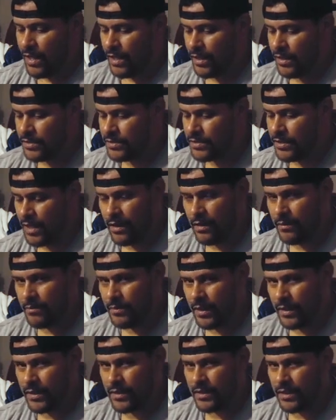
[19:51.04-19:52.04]
A setup
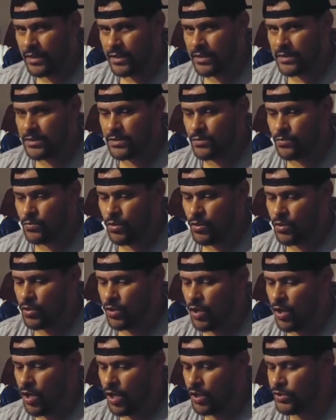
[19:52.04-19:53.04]
like this will
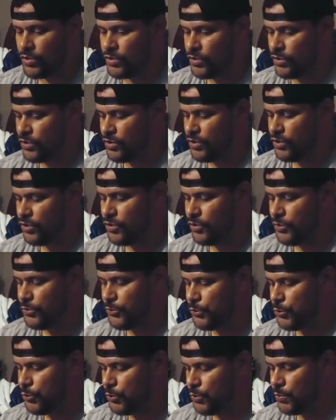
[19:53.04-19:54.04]
cost
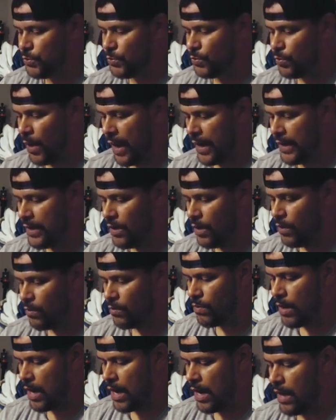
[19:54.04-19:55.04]
you right
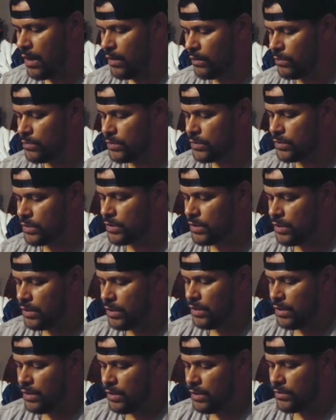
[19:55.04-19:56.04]
around
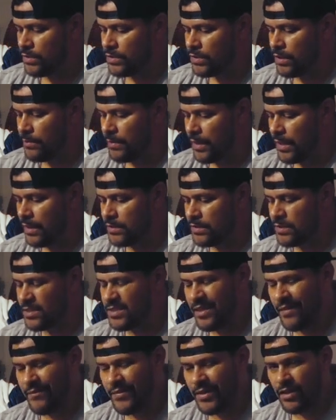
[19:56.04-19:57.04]
I'll say about
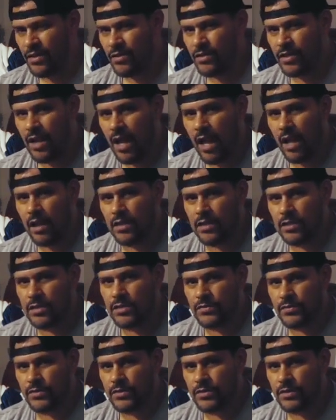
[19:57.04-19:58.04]

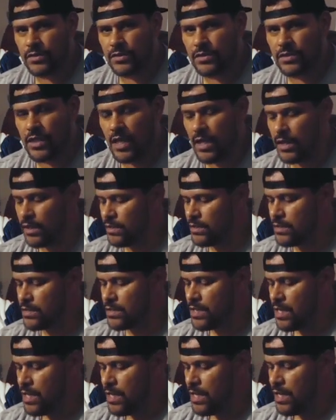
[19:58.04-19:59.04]
$700 for the
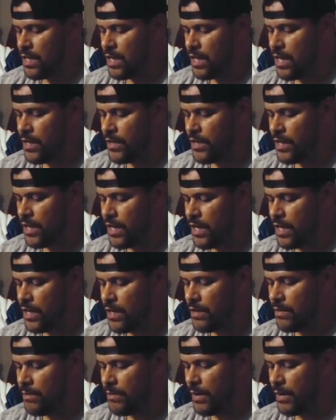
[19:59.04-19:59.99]
cells, and then